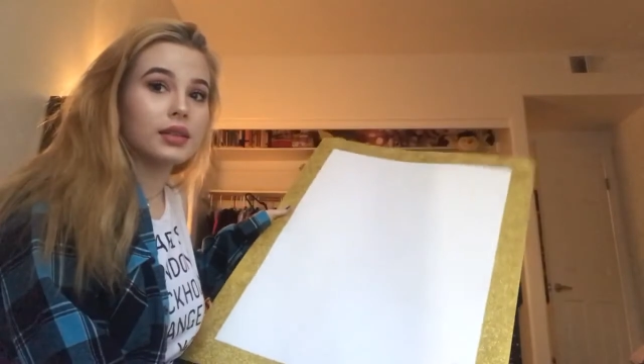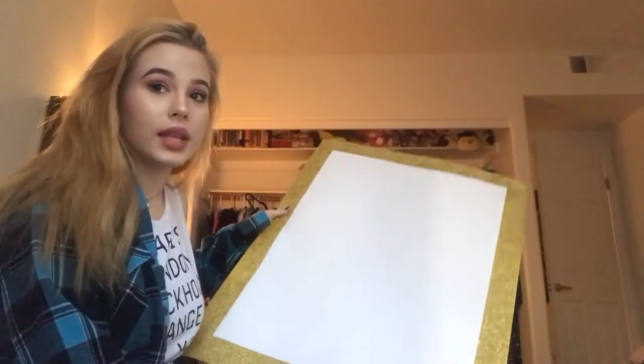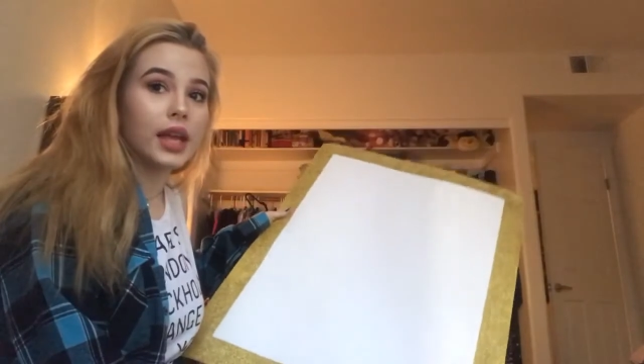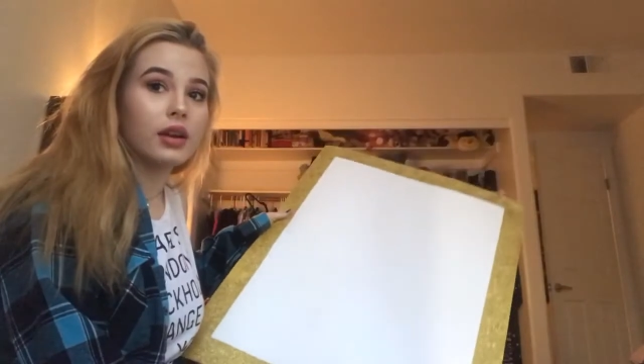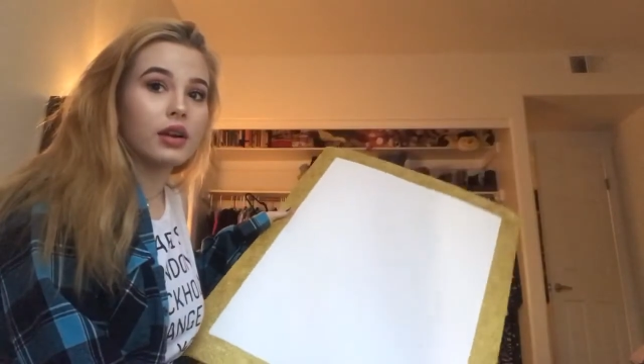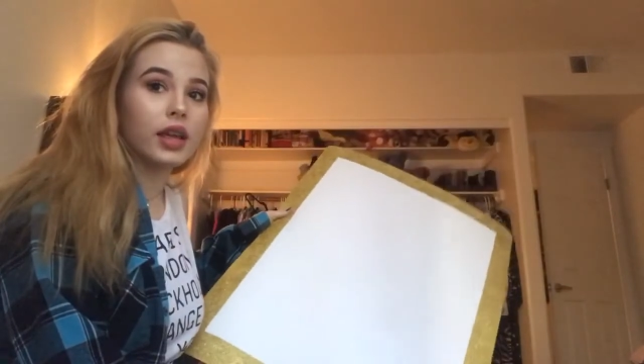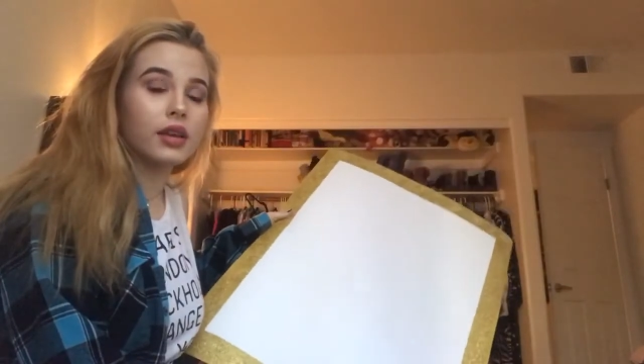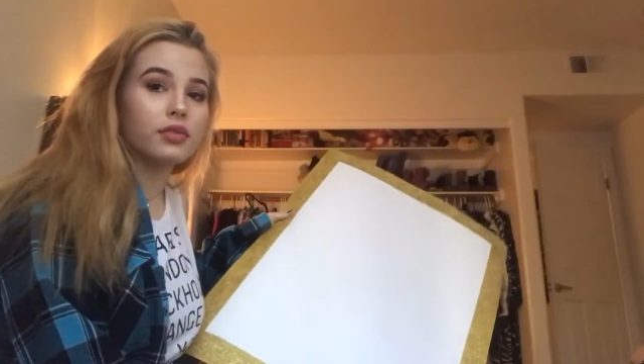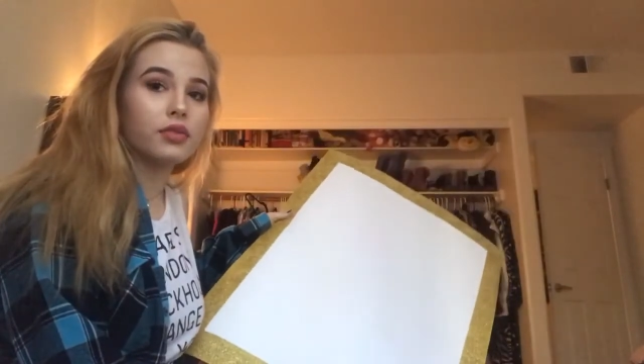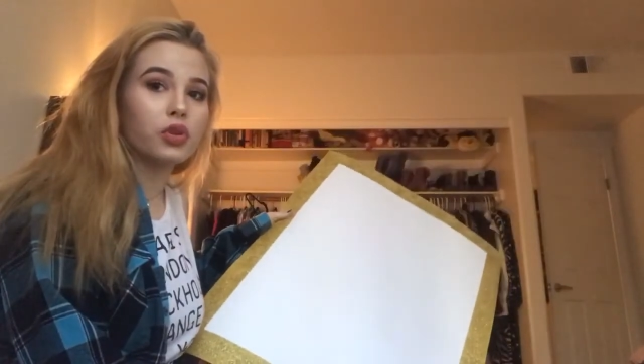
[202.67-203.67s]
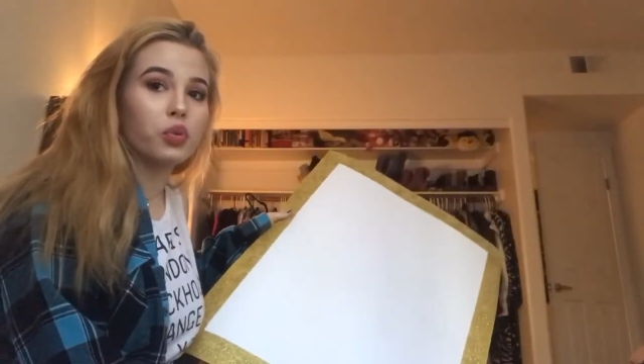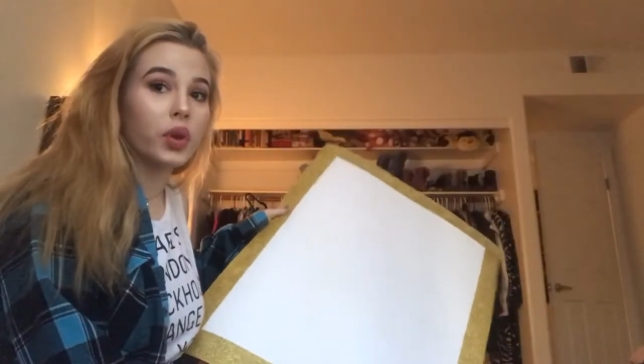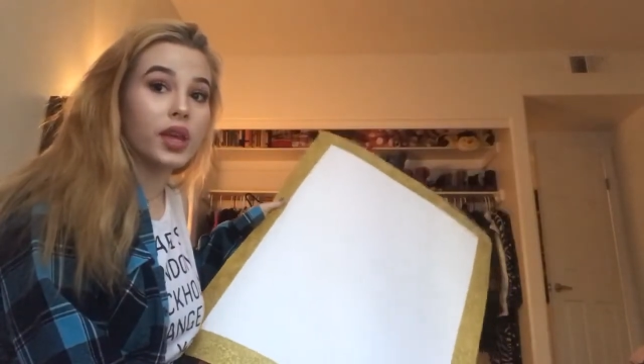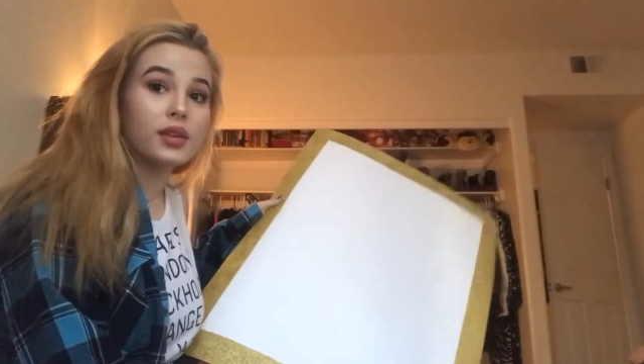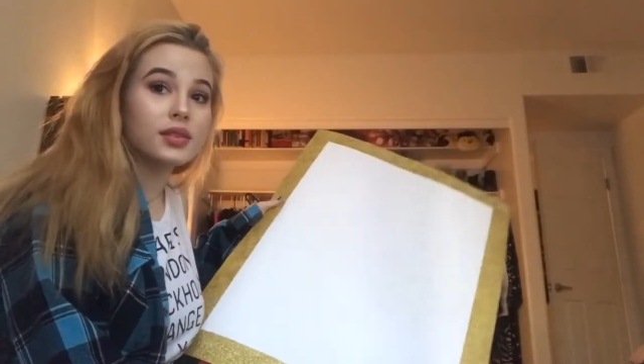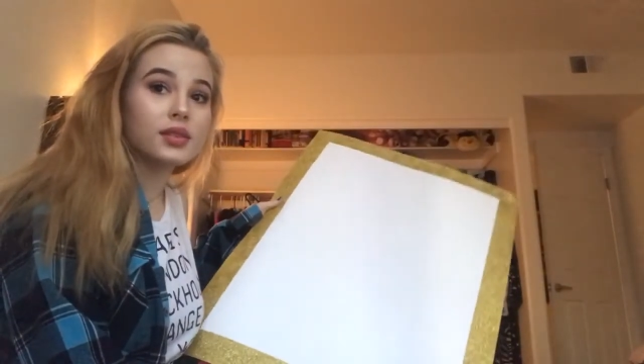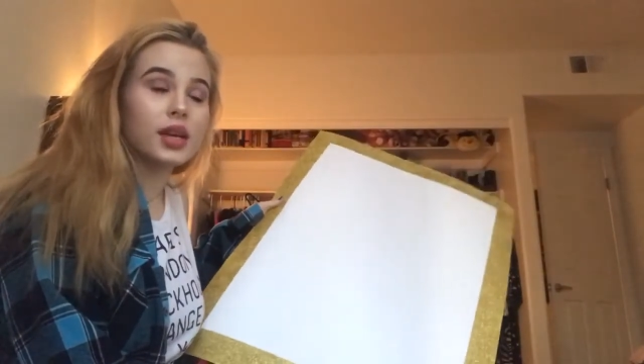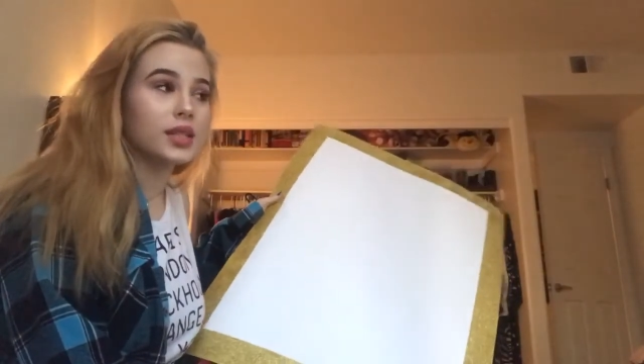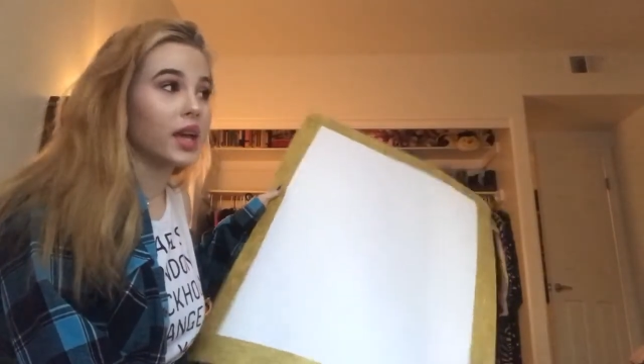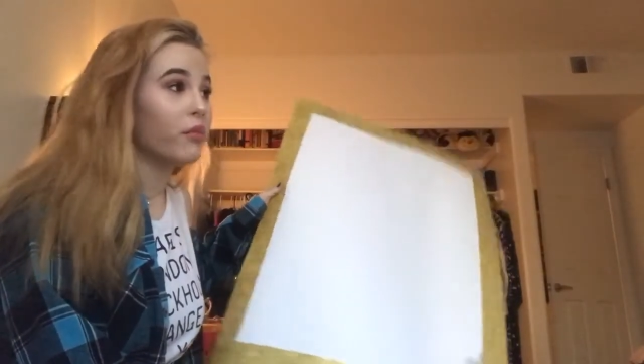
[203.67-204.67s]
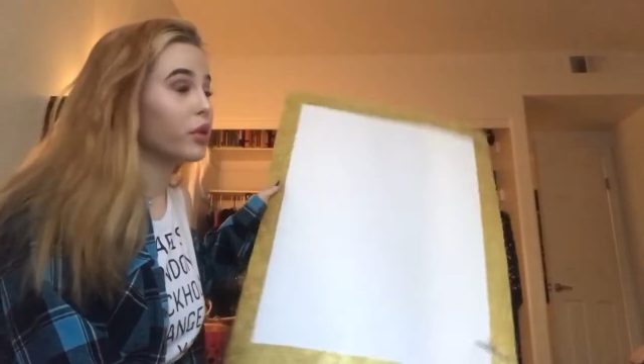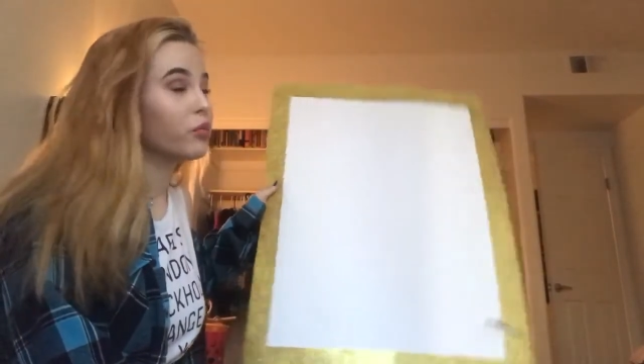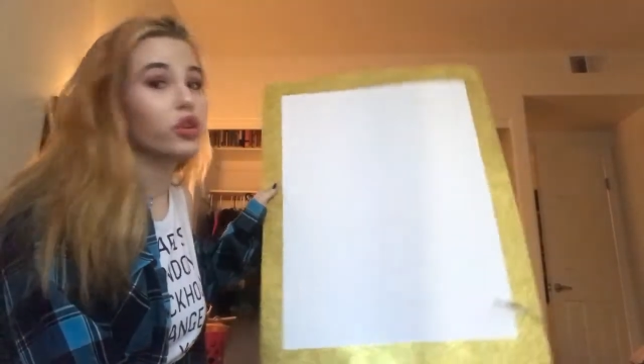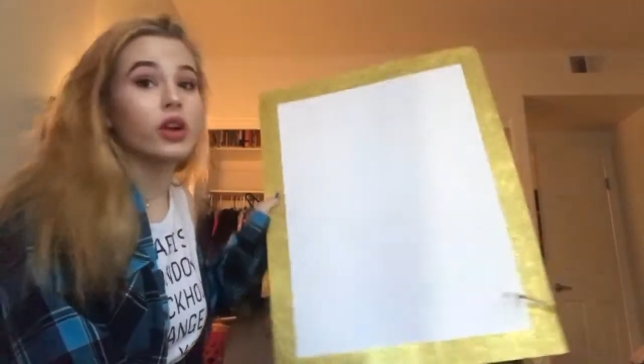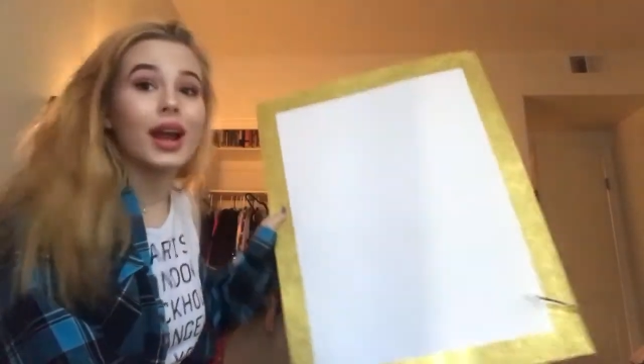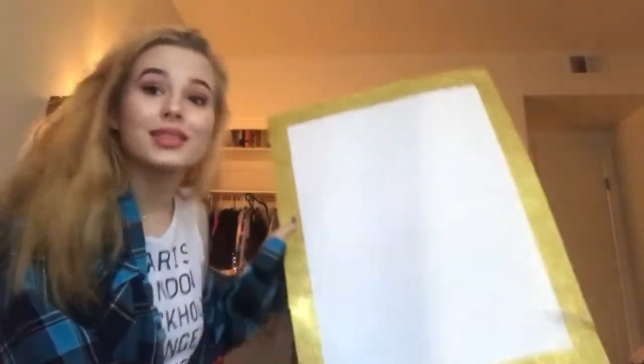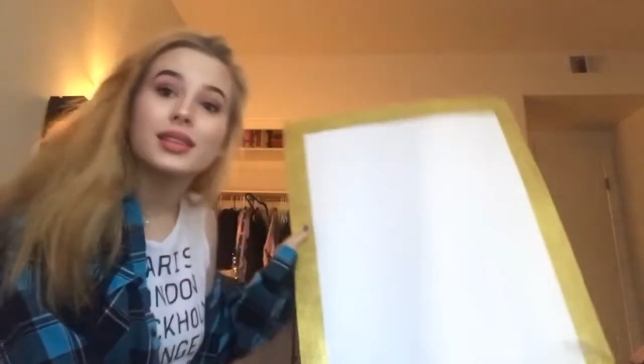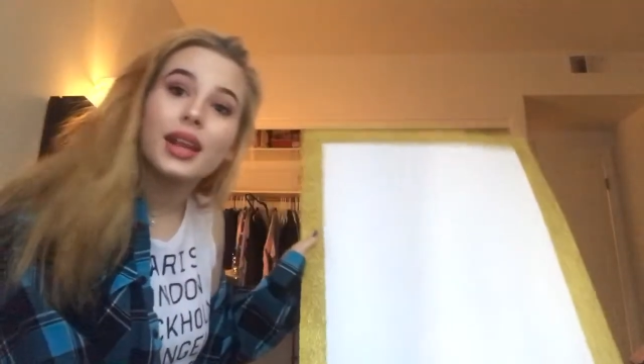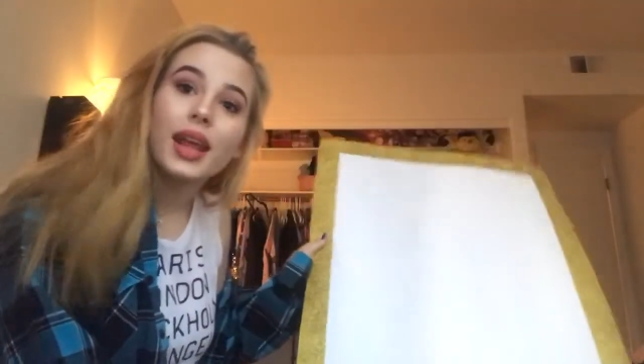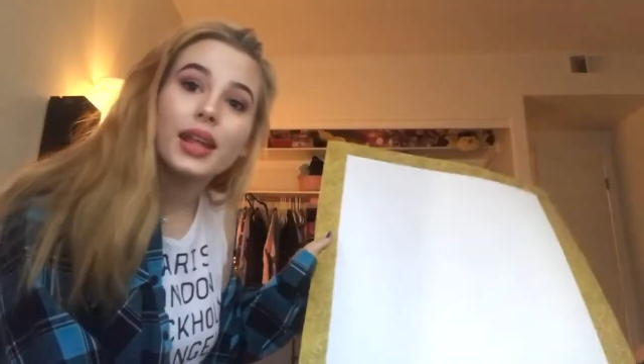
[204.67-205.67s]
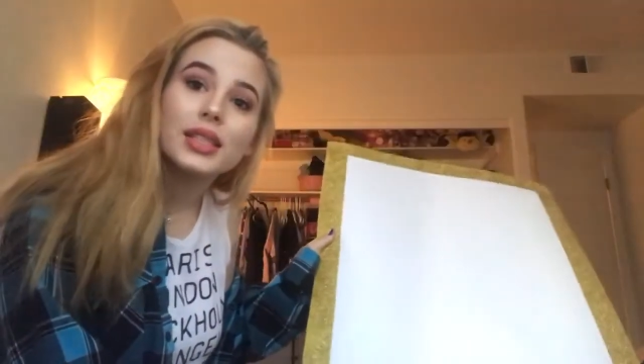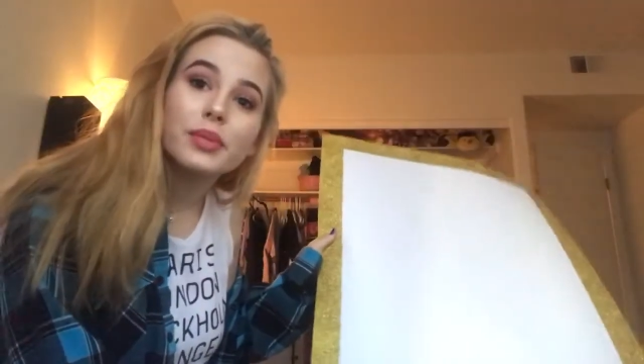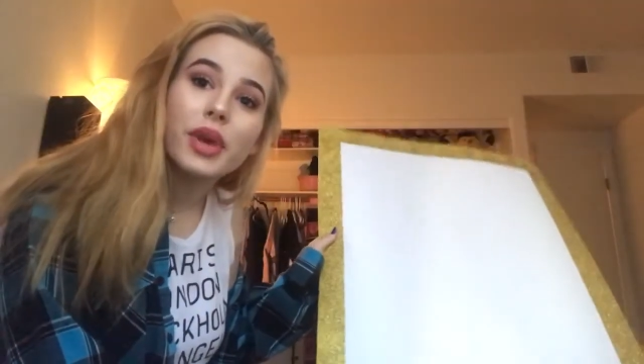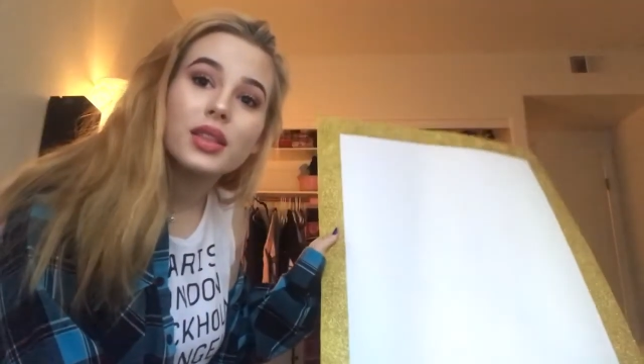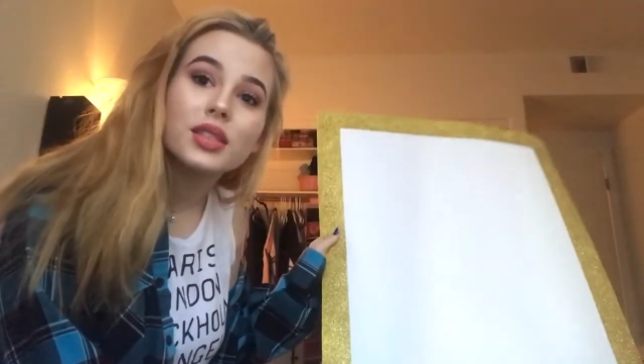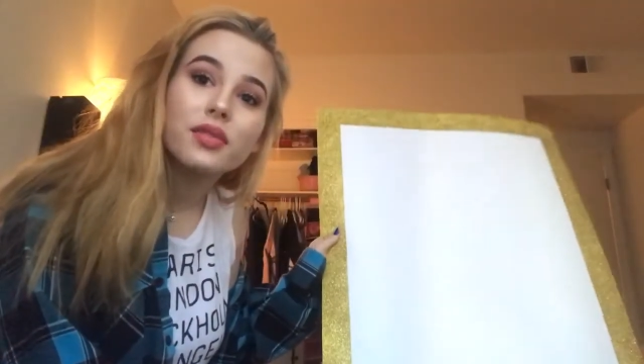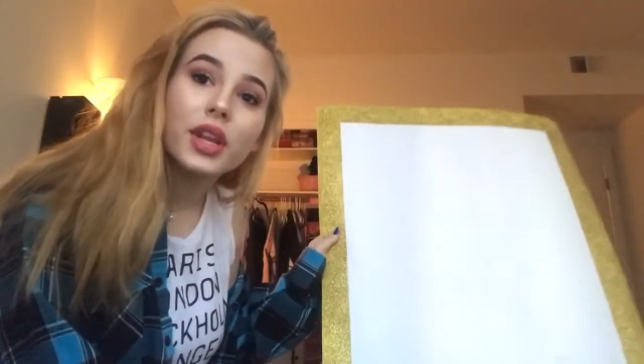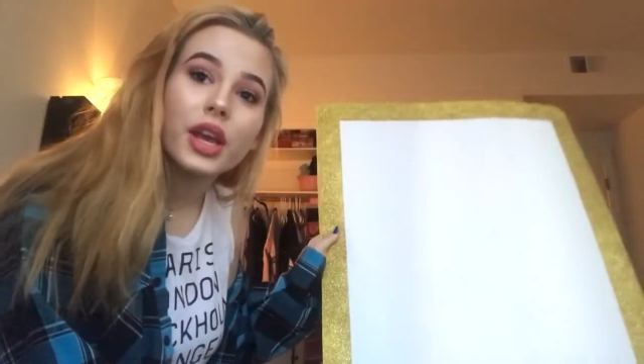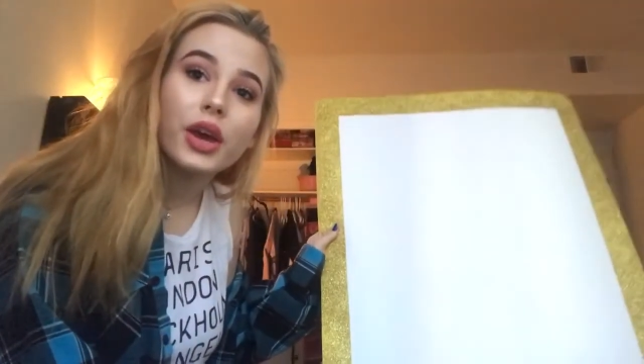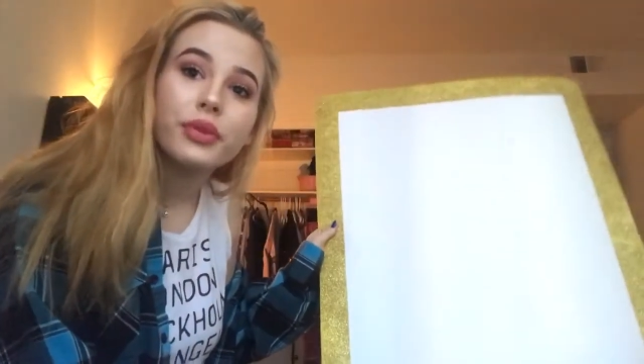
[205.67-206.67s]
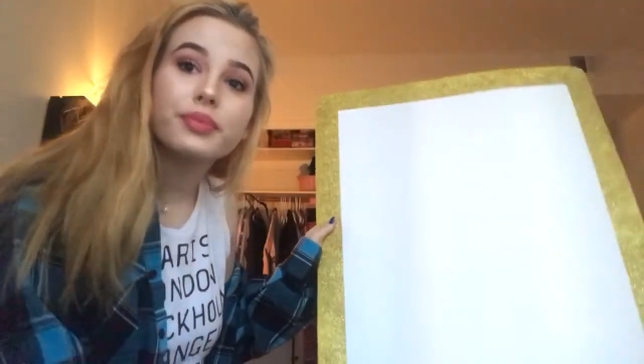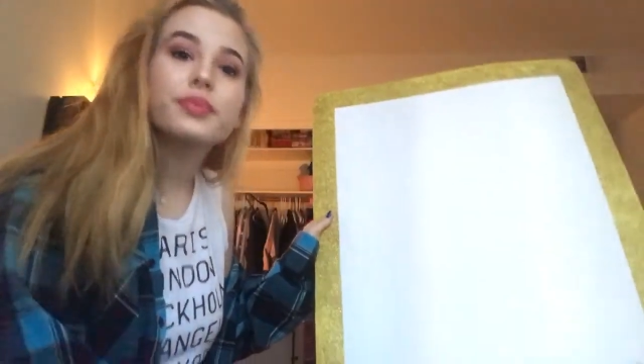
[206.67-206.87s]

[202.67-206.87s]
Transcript: laid on it for weeks because I've been procrastinating to make this video.